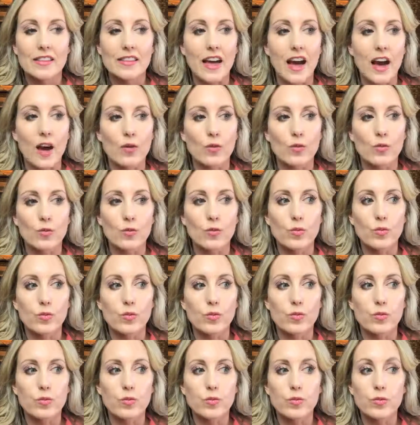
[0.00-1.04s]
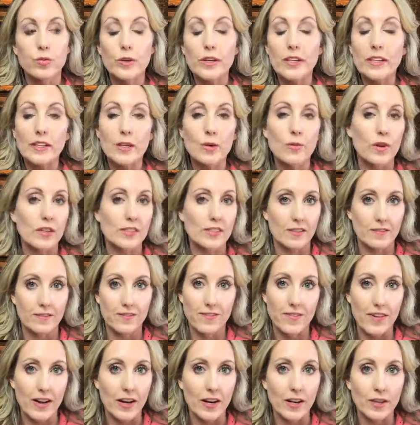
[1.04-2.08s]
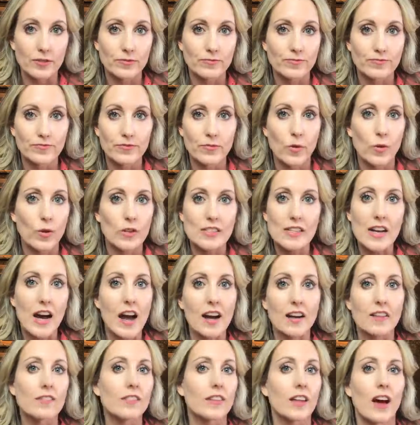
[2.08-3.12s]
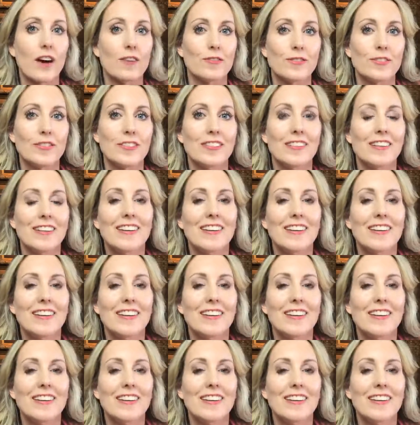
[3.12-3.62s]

that really was of fear. It was not of love.